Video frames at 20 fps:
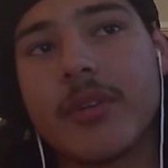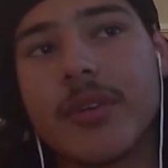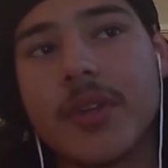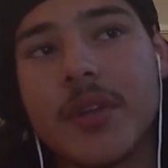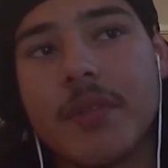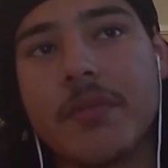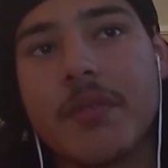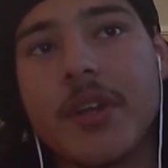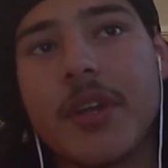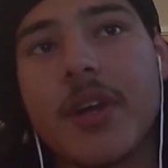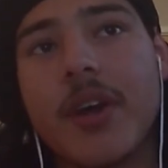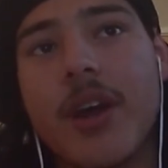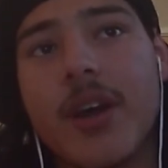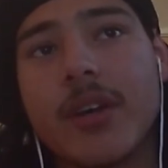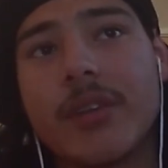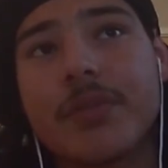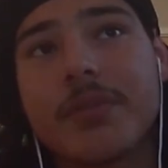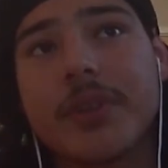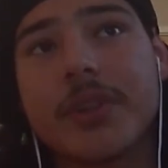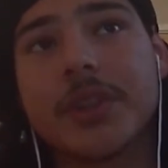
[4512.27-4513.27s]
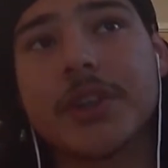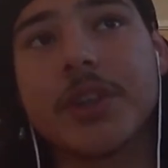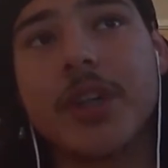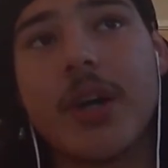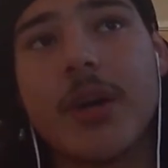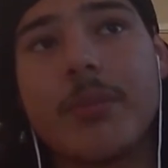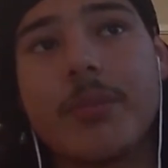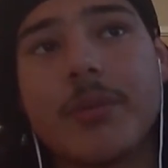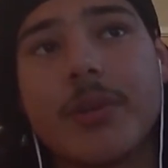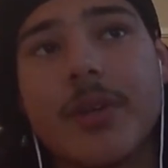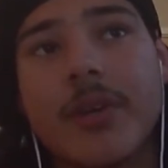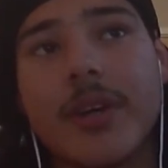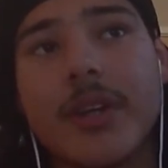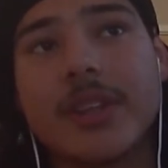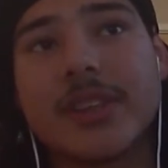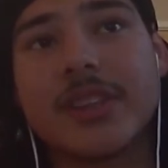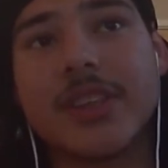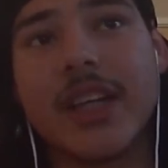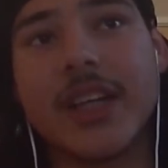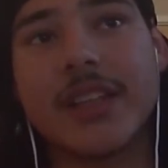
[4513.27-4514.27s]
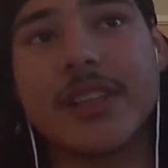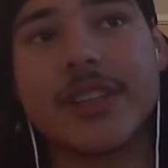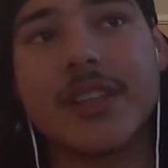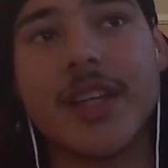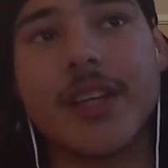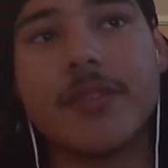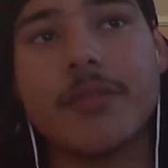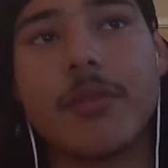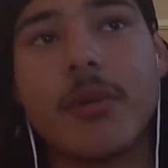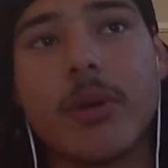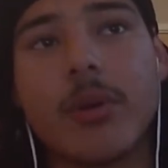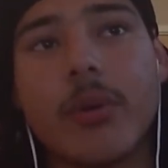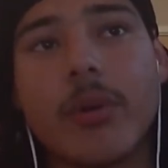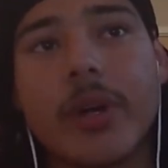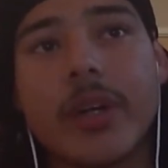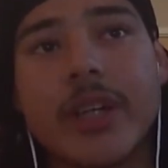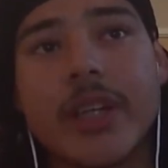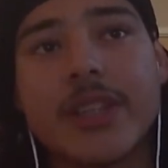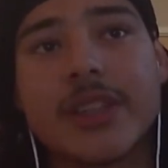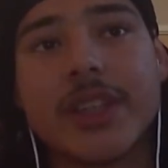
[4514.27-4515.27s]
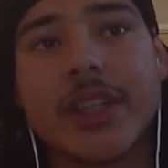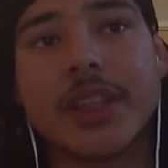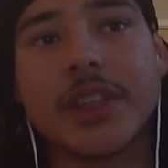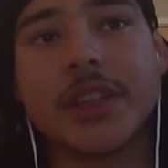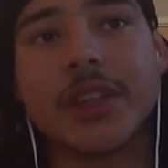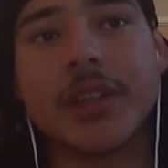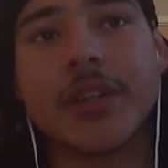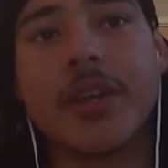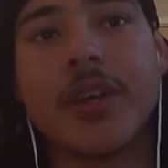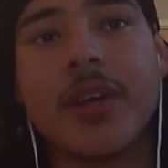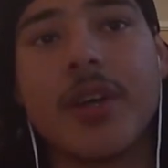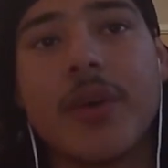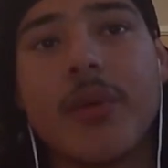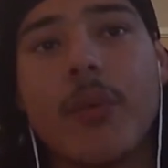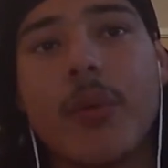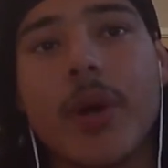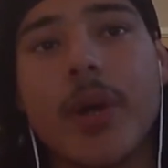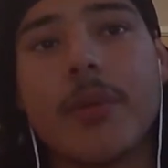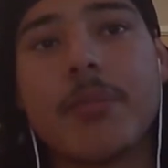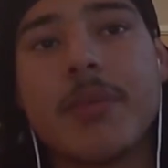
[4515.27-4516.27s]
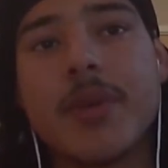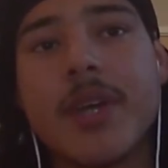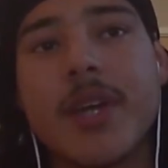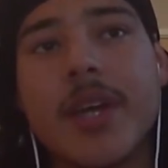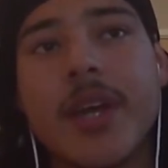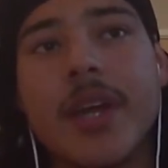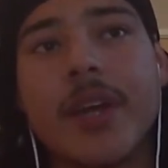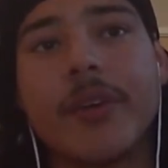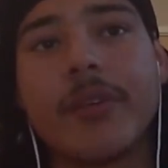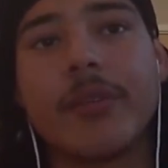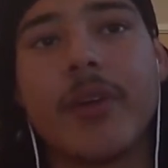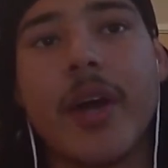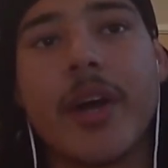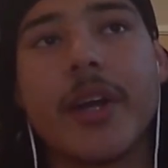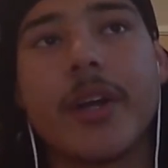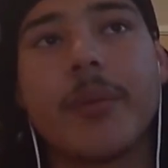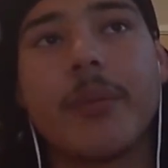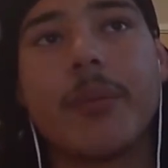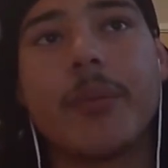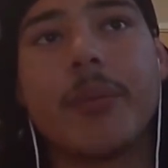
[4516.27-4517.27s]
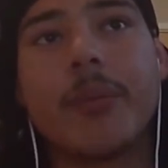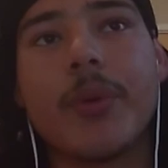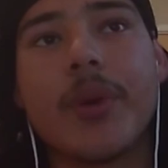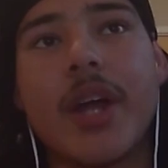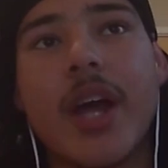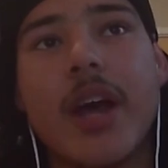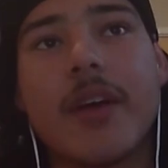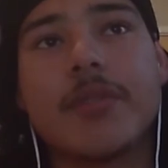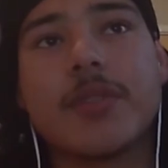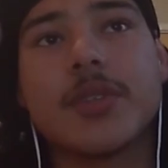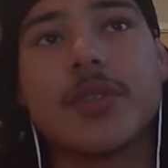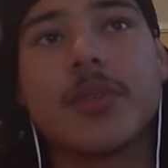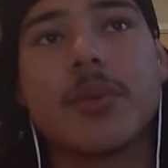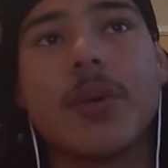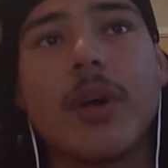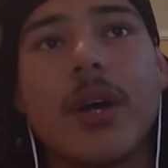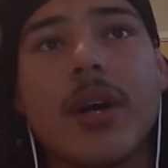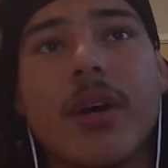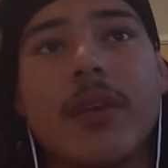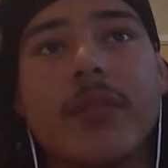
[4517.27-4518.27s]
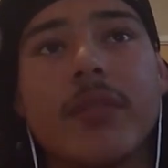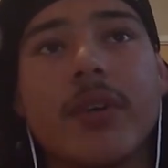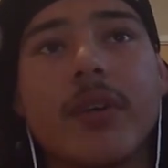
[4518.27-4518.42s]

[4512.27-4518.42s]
The videographer job here at Sac State for an organization where me and a writer would have to